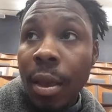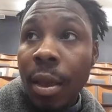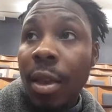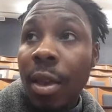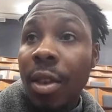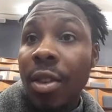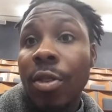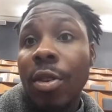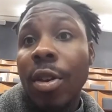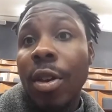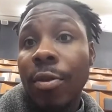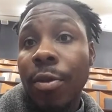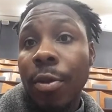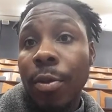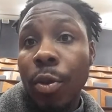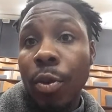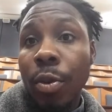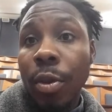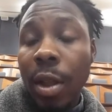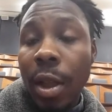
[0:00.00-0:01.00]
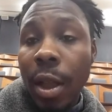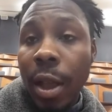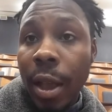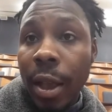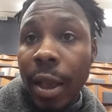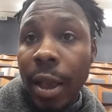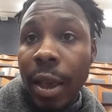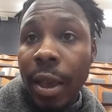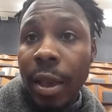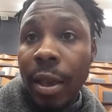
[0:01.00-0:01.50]
Aside from all the
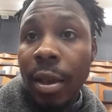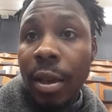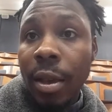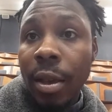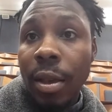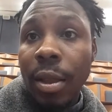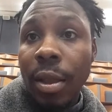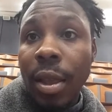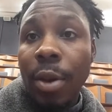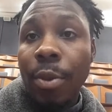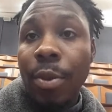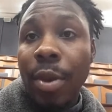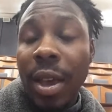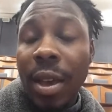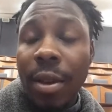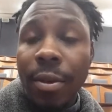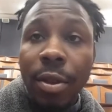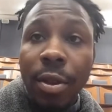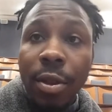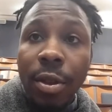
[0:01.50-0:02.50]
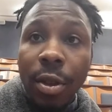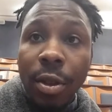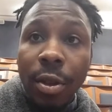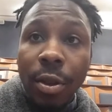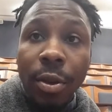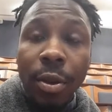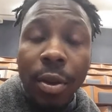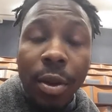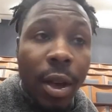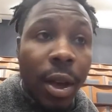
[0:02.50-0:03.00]
learning that we have to do,
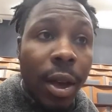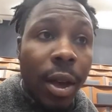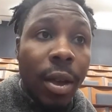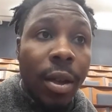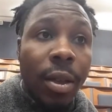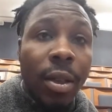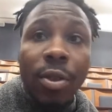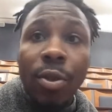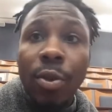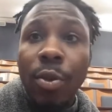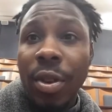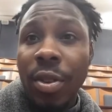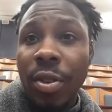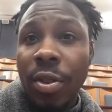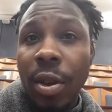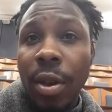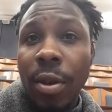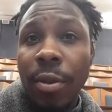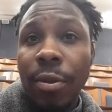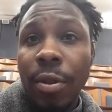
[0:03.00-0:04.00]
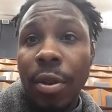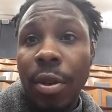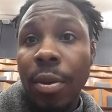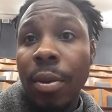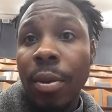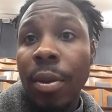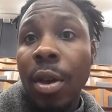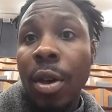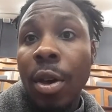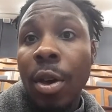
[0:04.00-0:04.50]
there's always time
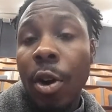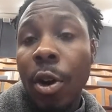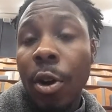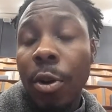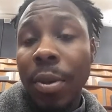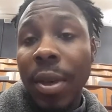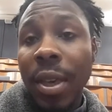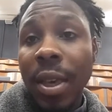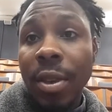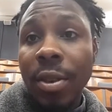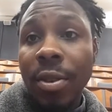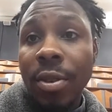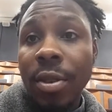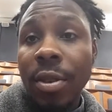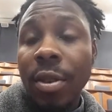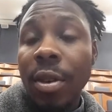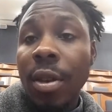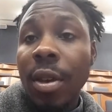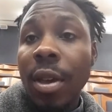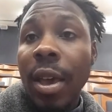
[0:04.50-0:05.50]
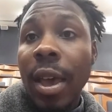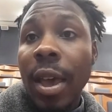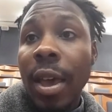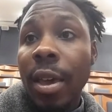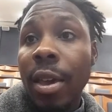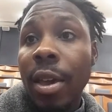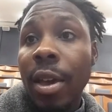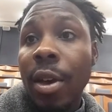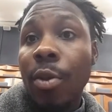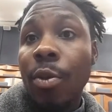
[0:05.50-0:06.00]
for hobbies,
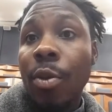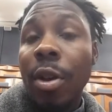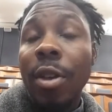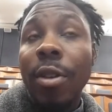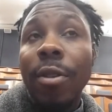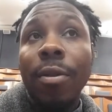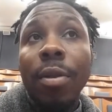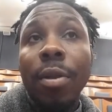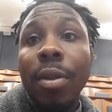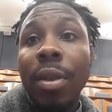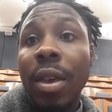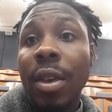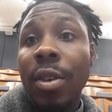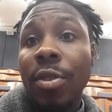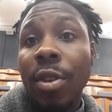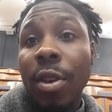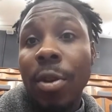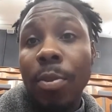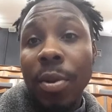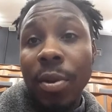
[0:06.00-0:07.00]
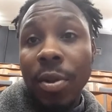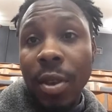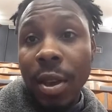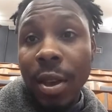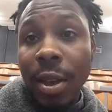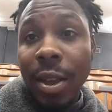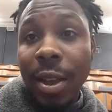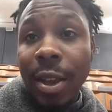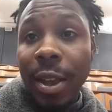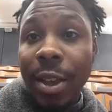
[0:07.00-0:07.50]
and one of the things I
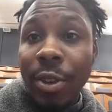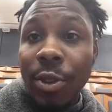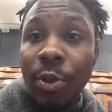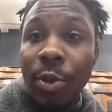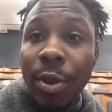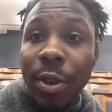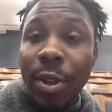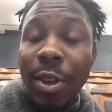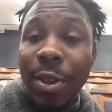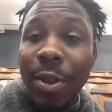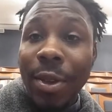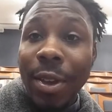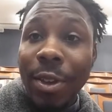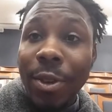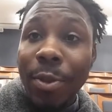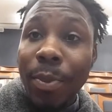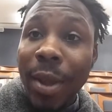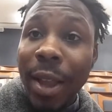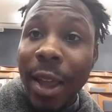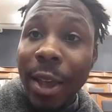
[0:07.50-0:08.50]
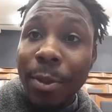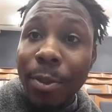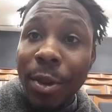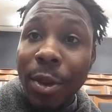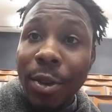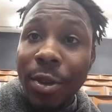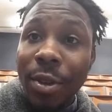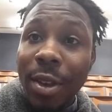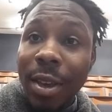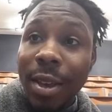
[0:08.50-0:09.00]
particularly enjoy doing is playing
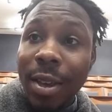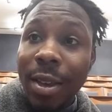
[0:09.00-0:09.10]
music.